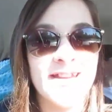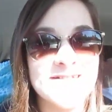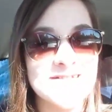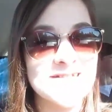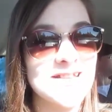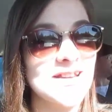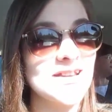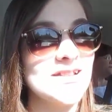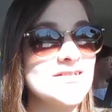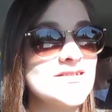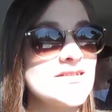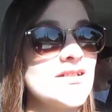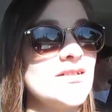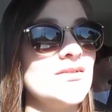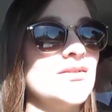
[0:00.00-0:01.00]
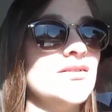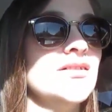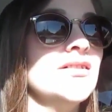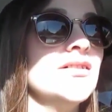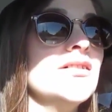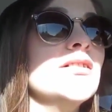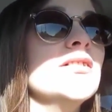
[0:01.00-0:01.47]
get sick. So
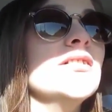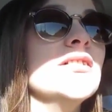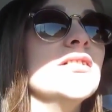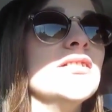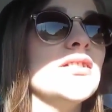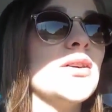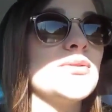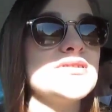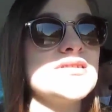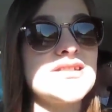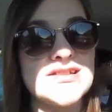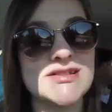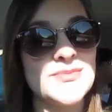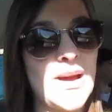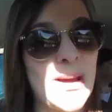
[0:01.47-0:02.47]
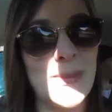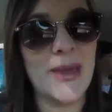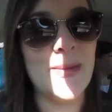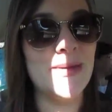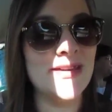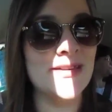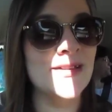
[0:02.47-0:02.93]
no one's touching my
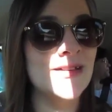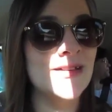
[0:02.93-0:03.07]
baby.